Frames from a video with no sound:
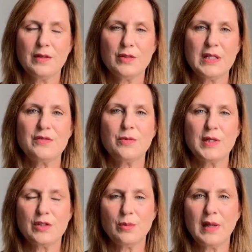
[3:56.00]

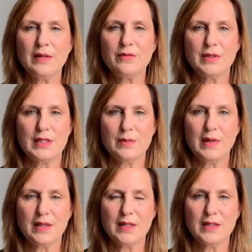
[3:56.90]
transformational mindfulness
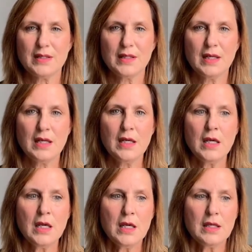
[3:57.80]
methods.
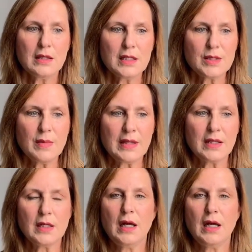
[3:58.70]
This method